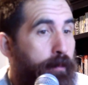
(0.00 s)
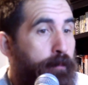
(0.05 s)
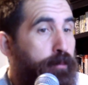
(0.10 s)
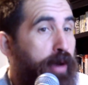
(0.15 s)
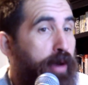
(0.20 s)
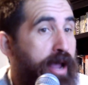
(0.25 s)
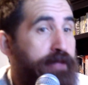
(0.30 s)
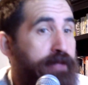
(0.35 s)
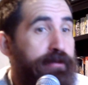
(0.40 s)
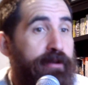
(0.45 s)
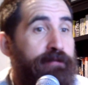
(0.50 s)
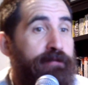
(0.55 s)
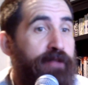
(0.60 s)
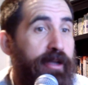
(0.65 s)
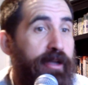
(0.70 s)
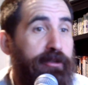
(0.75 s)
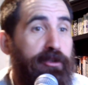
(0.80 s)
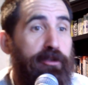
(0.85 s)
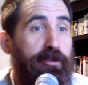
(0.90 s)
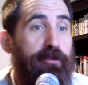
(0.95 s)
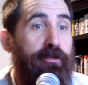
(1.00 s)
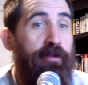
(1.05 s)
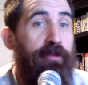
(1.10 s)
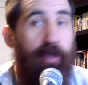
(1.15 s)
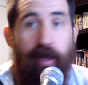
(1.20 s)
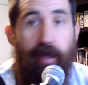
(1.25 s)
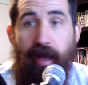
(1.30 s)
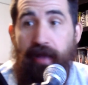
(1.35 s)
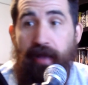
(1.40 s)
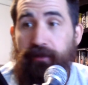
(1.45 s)
Private investors,
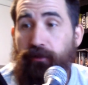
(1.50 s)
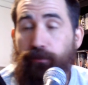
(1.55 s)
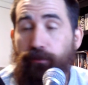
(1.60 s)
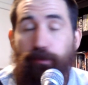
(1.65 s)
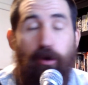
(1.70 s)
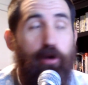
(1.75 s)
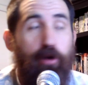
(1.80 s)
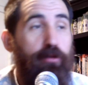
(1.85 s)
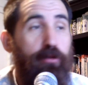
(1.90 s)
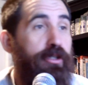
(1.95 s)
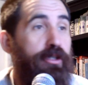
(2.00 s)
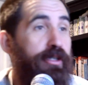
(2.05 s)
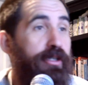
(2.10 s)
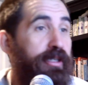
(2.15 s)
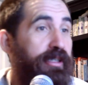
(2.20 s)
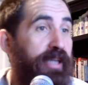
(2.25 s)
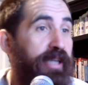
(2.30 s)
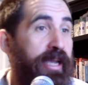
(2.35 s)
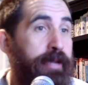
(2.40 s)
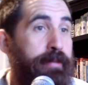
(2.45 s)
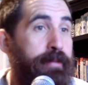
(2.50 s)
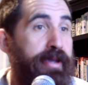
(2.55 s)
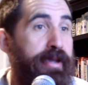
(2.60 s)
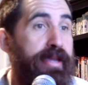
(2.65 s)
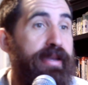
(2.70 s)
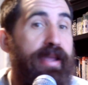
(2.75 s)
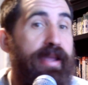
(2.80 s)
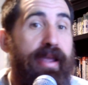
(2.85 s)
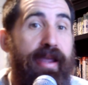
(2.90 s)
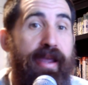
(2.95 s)
I suppose, could have came
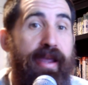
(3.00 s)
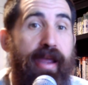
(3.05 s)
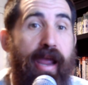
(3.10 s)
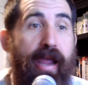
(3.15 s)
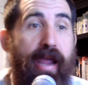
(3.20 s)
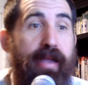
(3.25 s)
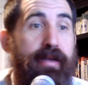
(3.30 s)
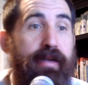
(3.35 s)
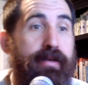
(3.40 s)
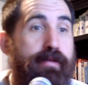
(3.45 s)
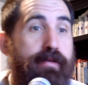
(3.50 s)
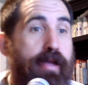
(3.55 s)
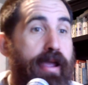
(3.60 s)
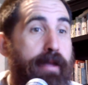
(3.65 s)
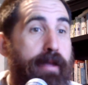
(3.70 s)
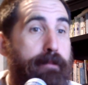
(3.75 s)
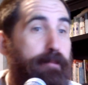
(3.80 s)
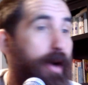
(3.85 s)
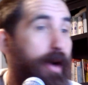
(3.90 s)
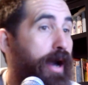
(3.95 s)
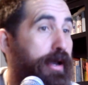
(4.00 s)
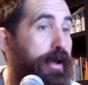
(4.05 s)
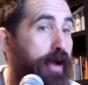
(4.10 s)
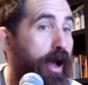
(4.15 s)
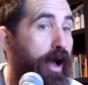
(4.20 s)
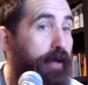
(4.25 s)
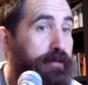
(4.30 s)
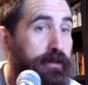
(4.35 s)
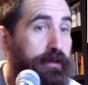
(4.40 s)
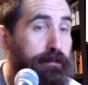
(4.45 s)
in and bought
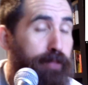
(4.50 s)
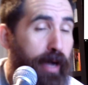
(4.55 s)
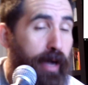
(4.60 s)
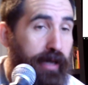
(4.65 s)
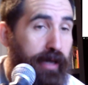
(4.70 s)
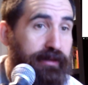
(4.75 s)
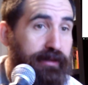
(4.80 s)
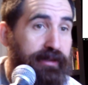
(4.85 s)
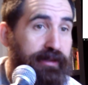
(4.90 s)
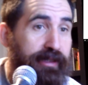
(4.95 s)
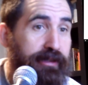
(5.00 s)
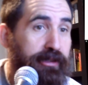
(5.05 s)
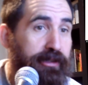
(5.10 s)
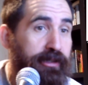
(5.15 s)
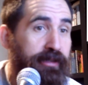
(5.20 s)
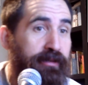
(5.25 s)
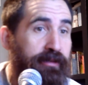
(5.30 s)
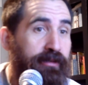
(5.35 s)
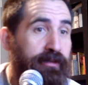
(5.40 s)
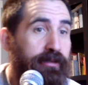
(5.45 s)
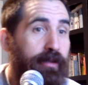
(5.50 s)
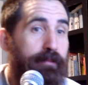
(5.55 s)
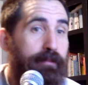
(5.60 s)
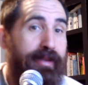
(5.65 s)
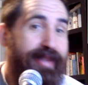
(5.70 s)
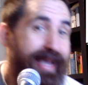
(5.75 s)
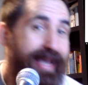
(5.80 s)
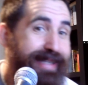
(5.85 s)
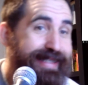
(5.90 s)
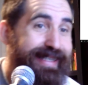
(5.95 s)
off some politicians,
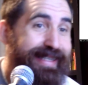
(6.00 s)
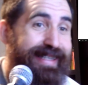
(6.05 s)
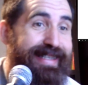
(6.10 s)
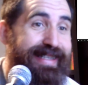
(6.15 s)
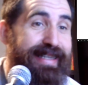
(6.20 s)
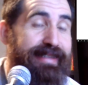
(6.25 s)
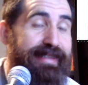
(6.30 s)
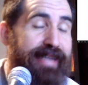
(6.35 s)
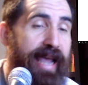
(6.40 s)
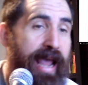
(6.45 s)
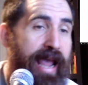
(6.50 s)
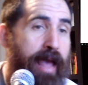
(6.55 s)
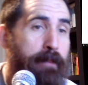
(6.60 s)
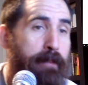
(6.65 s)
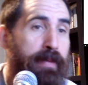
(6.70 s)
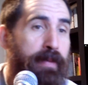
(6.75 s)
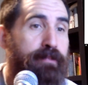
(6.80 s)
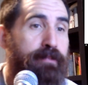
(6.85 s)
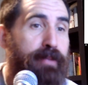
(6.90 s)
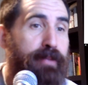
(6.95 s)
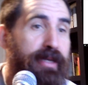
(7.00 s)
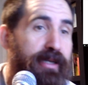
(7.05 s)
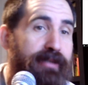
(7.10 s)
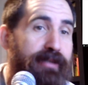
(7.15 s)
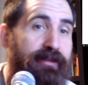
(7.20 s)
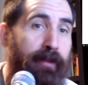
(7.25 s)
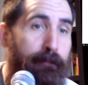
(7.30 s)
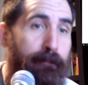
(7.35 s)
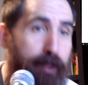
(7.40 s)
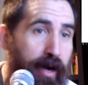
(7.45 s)
but that didn't need to happen
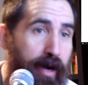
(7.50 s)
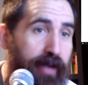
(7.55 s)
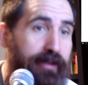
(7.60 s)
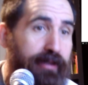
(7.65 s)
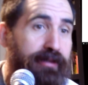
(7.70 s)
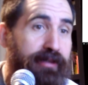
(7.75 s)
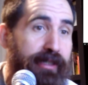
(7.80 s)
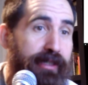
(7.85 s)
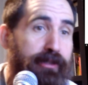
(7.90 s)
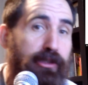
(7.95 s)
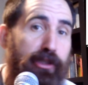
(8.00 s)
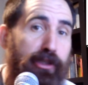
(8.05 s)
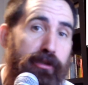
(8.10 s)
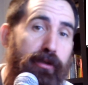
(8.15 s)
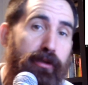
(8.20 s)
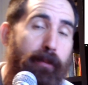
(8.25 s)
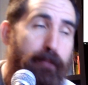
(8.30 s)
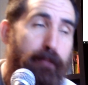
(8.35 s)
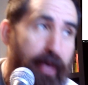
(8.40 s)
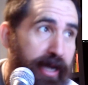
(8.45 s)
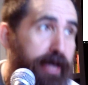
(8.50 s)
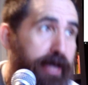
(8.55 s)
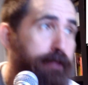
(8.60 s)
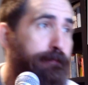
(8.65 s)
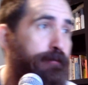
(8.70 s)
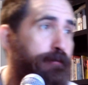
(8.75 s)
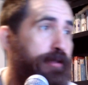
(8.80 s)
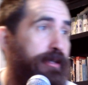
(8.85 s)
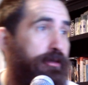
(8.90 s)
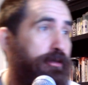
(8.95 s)
because the politicians paid
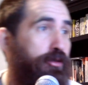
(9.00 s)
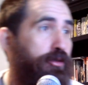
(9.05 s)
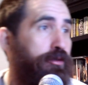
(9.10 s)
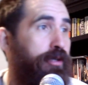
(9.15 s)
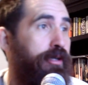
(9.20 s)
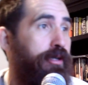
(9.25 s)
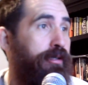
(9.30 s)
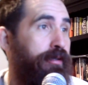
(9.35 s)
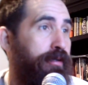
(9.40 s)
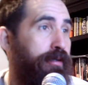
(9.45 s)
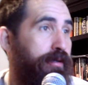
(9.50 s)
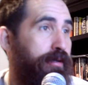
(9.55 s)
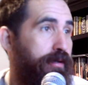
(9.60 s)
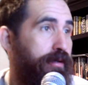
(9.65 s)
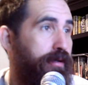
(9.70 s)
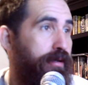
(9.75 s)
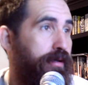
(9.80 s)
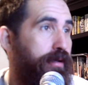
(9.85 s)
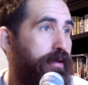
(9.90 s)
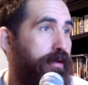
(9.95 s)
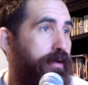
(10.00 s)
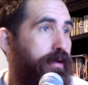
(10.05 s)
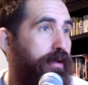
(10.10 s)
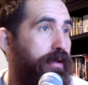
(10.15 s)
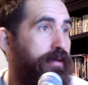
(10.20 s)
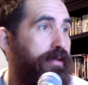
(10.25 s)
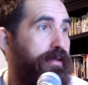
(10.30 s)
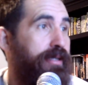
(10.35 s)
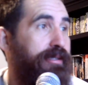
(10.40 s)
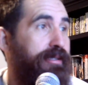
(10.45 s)
for this drug
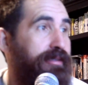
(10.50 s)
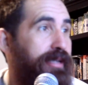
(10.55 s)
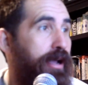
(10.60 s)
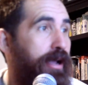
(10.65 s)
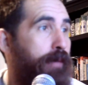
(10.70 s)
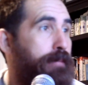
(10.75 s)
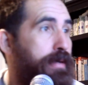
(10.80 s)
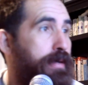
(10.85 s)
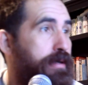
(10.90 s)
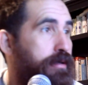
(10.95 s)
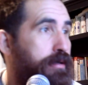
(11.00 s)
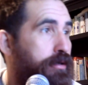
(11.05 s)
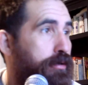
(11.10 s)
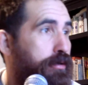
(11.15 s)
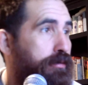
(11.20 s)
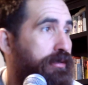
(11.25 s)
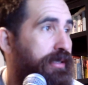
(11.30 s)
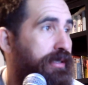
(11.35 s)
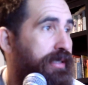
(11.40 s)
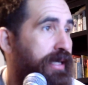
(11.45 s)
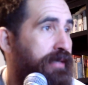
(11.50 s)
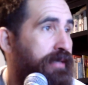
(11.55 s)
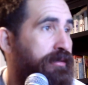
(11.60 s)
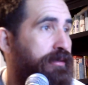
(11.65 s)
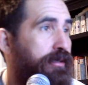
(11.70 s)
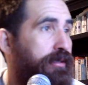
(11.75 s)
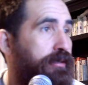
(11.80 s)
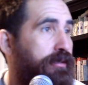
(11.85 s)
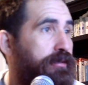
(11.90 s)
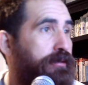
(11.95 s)
that is now being used
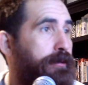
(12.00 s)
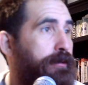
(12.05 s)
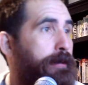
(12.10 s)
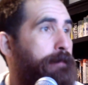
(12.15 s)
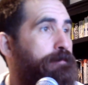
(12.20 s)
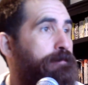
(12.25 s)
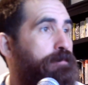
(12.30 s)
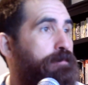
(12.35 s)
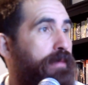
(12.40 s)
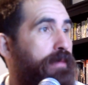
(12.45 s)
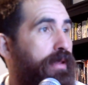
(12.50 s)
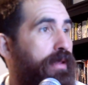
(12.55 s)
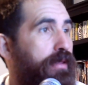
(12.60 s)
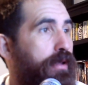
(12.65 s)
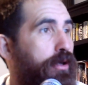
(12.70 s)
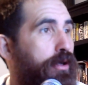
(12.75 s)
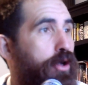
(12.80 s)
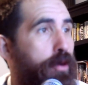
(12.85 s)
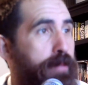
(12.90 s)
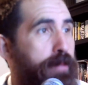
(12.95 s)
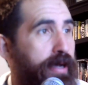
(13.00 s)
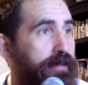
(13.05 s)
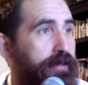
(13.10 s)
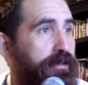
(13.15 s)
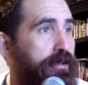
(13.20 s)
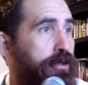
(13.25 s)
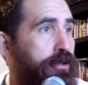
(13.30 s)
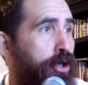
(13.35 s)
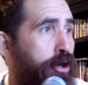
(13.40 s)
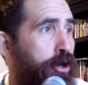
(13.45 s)
against us. Go back
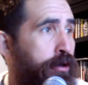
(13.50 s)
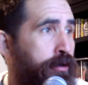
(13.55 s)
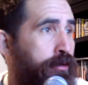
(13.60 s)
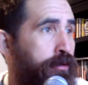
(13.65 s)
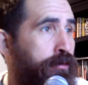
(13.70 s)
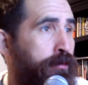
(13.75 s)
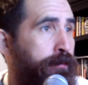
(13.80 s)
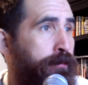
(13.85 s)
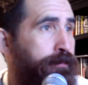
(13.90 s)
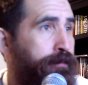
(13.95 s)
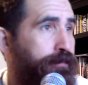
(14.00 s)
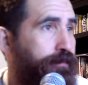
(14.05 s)
to the article.